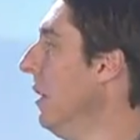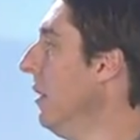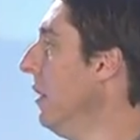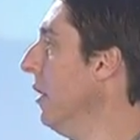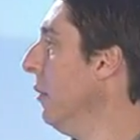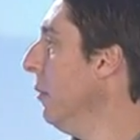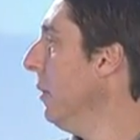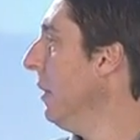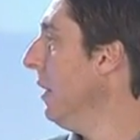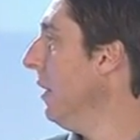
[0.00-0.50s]

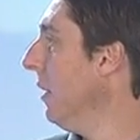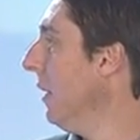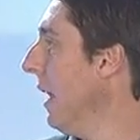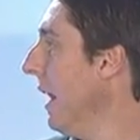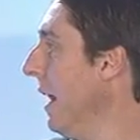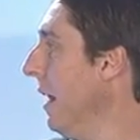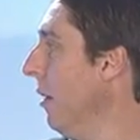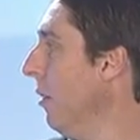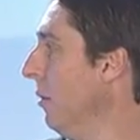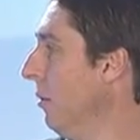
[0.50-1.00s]
that would
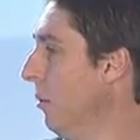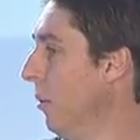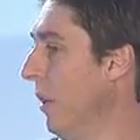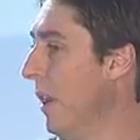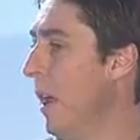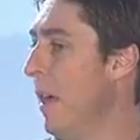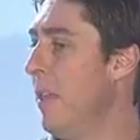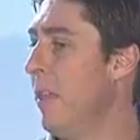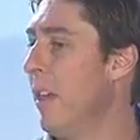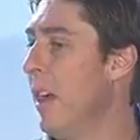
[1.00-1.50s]
allow what
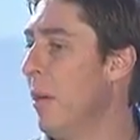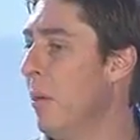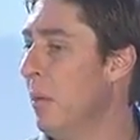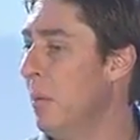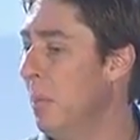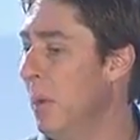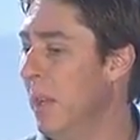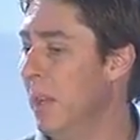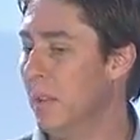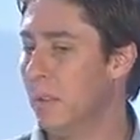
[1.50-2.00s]
I thought
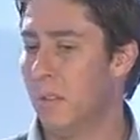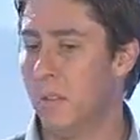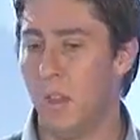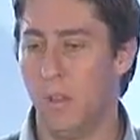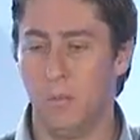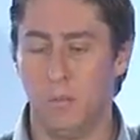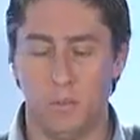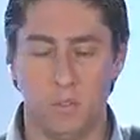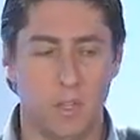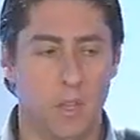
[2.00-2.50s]
would be a
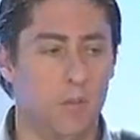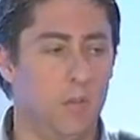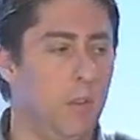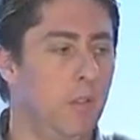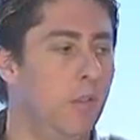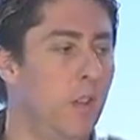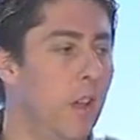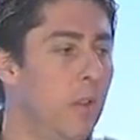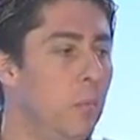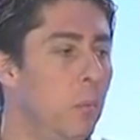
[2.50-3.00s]

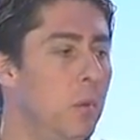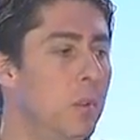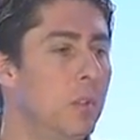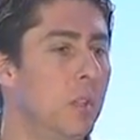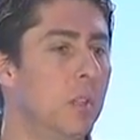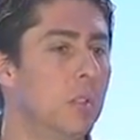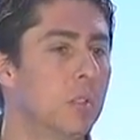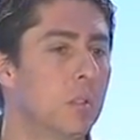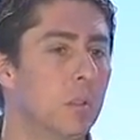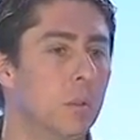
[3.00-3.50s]

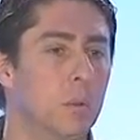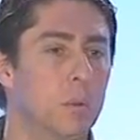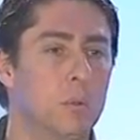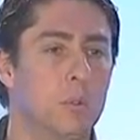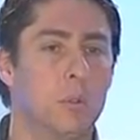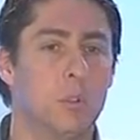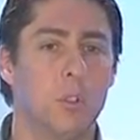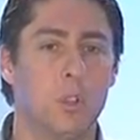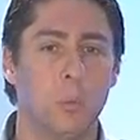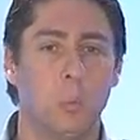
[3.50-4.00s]
75%
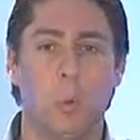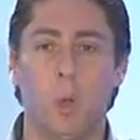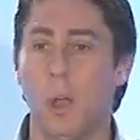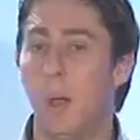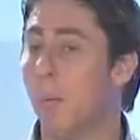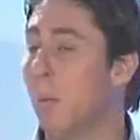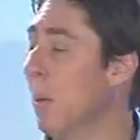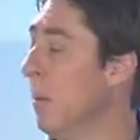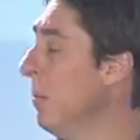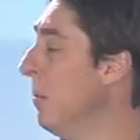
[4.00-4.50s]
solution to the
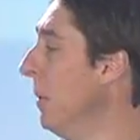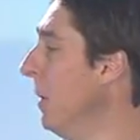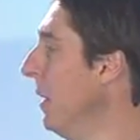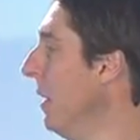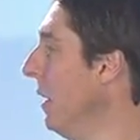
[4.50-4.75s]
problem.